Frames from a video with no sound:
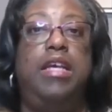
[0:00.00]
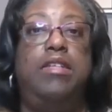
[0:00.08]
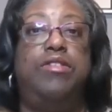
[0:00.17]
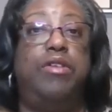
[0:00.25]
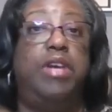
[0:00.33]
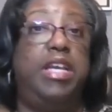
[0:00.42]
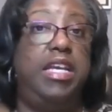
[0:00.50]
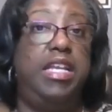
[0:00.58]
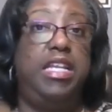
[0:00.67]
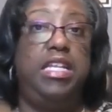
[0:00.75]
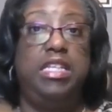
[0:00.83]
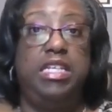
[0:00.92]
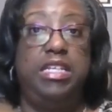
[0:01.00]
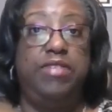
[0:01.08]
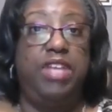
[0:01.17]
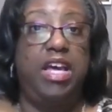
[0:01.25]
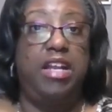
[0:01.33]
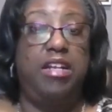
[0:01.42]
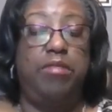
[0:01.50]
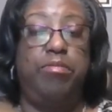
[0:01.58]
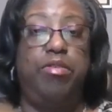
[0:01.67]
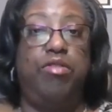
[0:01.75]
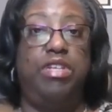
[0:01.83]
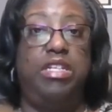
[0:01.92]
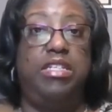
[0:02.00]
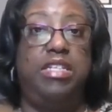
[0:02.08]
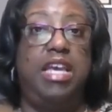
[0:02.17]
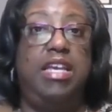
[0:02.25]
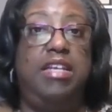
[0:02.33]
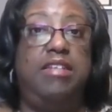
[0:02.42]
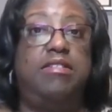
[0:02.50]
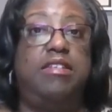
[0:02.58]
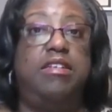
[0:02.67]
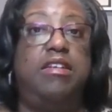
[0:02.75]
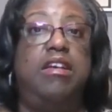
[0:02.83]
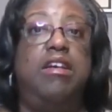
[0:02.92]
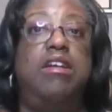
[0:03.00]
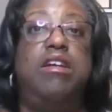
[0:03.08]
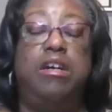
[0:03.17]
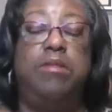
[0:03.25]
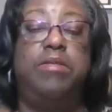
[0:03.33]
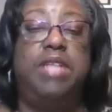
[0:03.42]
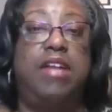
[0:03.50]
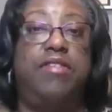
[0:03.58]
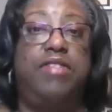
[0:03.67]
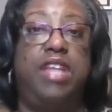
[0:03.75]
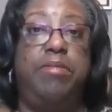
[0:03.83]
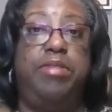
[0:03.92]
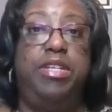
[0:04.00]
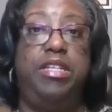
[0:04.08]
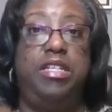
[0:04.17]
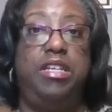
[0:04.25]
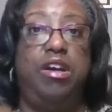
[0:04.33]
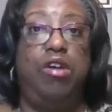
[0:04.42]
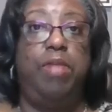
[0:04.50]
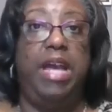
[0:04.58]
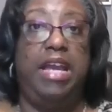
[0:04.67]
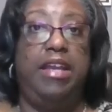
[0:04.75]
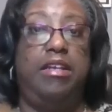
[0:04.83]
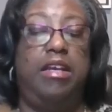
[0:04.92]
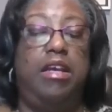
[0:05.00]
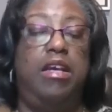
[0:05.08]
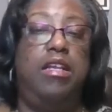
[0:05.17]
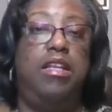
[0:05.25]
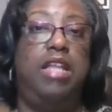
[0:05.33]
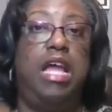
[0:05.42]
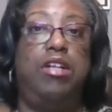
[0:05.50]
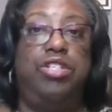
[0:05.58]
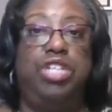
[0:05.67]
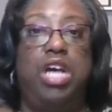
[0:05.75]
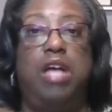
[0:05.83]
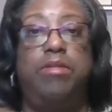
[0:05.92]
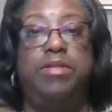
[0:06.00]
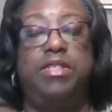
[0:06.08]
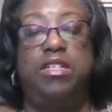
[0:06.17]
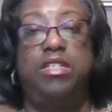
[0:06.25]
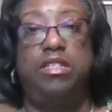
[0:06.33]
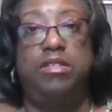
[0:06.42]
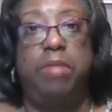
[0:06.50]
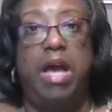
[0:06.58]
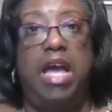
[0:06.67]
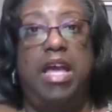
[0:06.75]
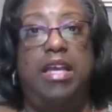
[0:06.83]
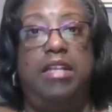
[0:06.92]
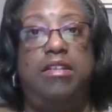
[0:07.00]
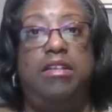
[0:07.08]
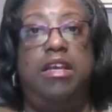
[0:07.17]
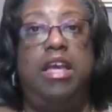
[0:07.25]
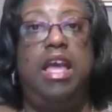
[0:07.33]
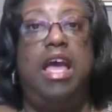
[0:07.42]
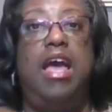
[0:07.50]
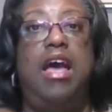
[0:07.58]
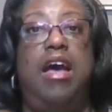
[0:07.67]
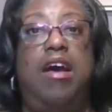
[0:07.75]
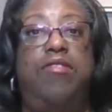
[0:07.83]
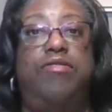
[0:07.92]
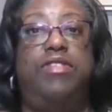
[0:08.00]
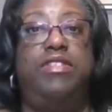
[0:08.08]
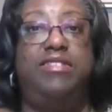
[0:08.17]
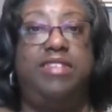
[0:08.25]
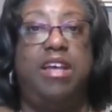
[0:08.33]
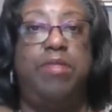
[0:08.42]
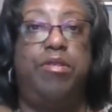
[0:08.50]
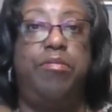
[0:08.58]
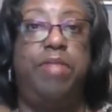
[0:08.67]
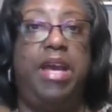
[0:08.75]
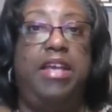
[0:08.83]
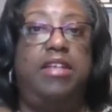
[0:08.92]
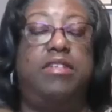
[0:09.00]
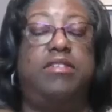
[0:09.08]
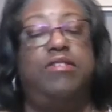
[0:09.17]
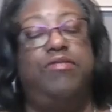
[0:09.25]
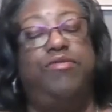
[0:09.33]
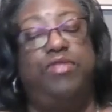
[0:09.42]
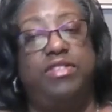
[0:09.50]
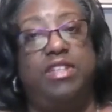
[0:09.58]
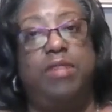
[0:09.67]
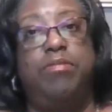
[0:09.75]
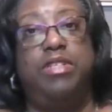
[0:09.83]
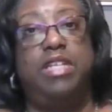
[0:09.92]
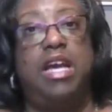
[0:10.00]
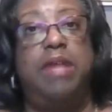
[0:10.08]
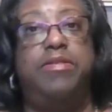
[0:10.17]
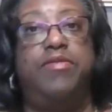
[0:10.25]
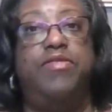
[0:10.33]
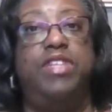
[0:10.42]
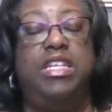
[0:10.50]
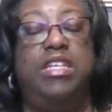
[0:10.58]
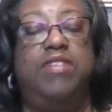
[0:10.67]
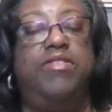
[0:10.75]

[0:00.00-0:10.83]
And so any leave that an employee takes comes out of that PTO bank. Now, jobs such as mine have separate banks for separate types of leave.